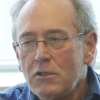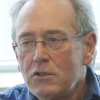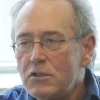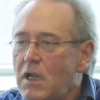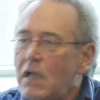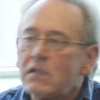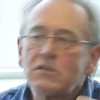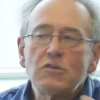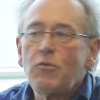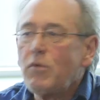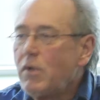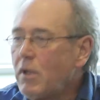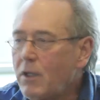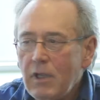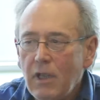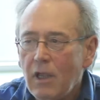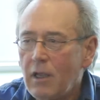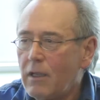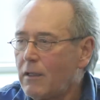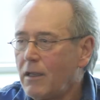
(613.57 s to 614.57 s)
doesn't really
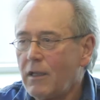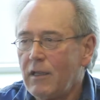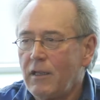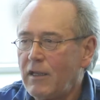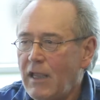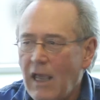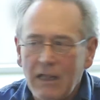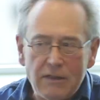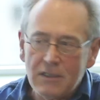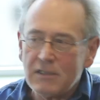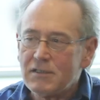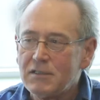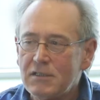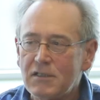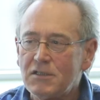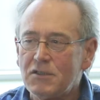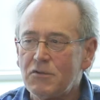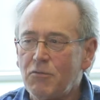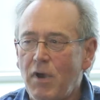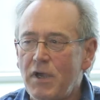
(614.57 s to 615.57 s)
get the
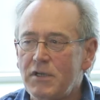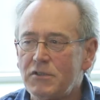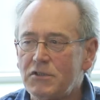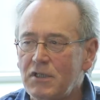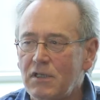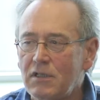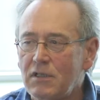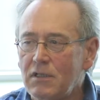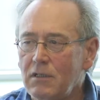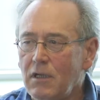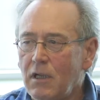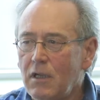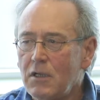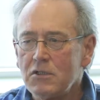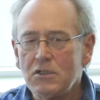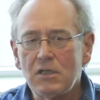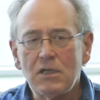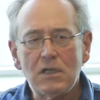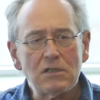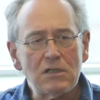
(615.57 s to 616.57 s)
situation.
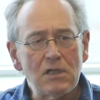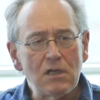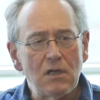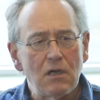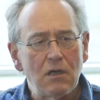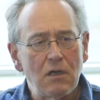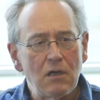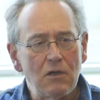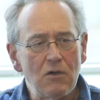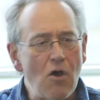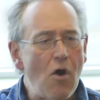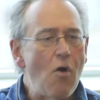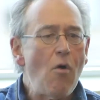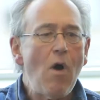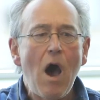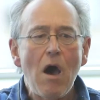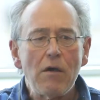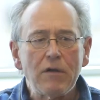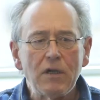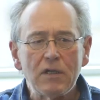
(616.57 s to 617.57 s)
She doesn't know
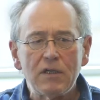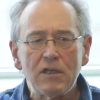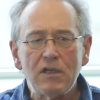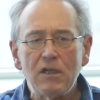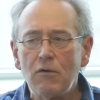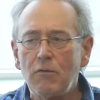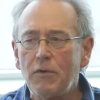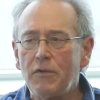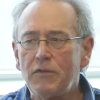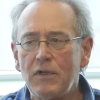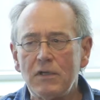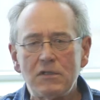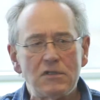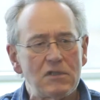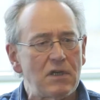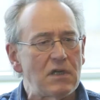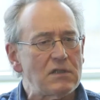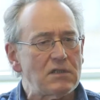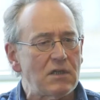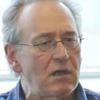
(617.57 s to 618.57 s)
how to deal with it. She
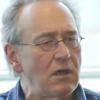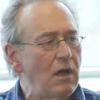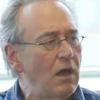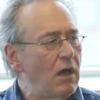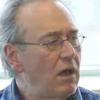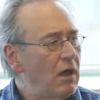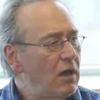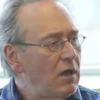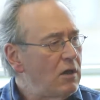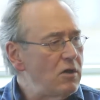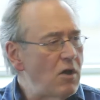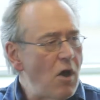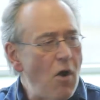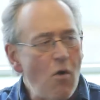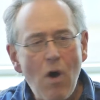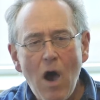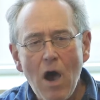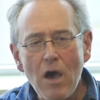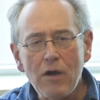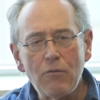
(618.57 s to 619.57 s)
doesn't know
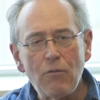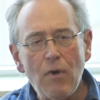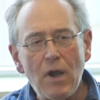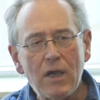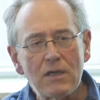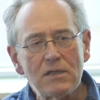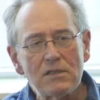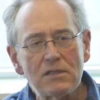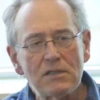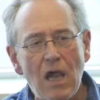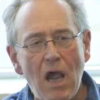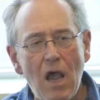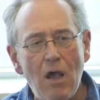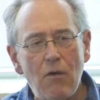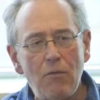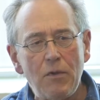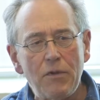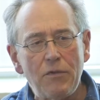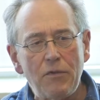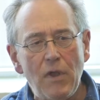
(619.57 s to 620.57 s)
how to reconcile
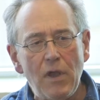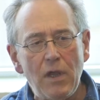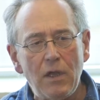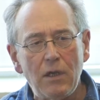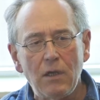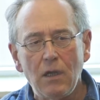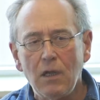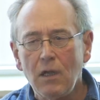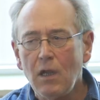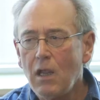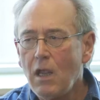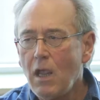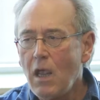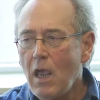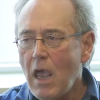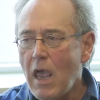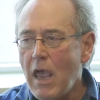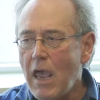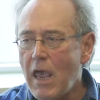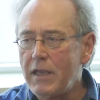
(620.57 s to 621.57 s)
with it.
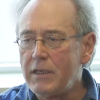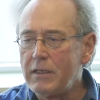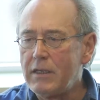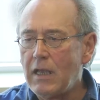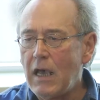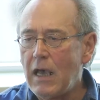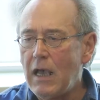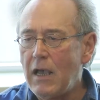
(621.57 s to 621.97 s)
And